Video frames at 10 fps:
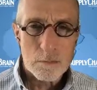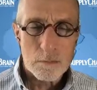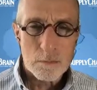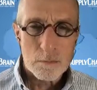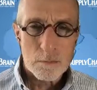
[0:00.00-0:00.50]

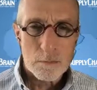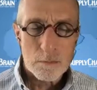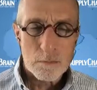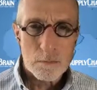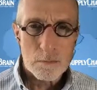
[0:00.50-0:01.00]

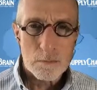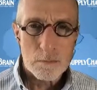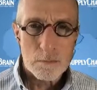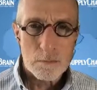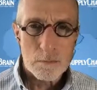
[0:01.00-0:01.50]

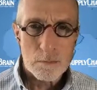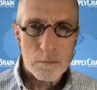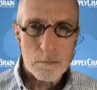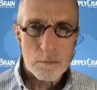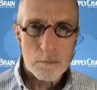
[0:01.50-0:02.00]

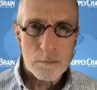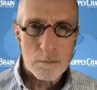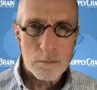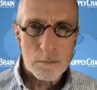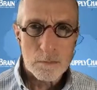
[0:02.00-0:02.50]

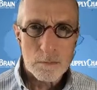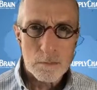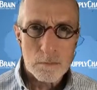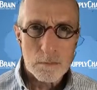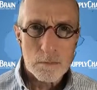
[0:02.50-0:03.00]

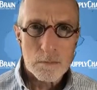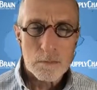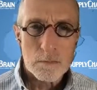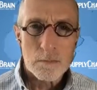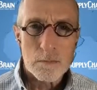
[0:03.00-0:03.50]

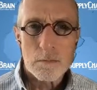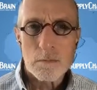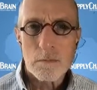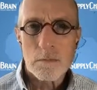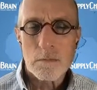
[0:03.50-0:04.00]

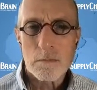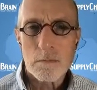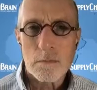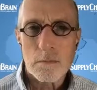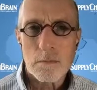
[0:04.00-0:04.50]

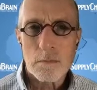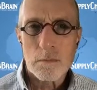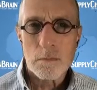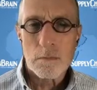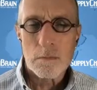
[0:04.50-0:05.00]

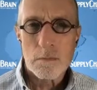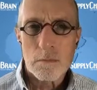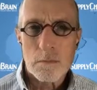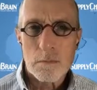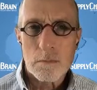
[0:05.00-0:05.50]

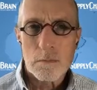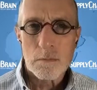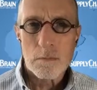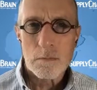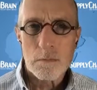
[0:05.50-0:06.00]

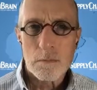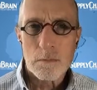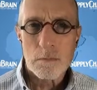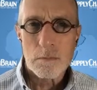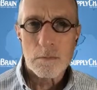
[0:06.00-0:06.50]

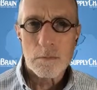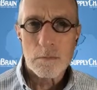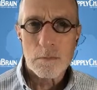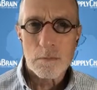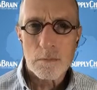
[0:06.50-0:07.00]

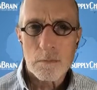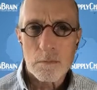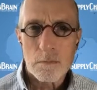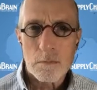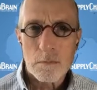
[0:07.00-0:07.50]

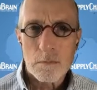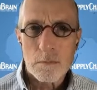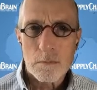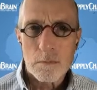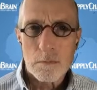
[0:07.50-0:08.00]
The person shown says nothing.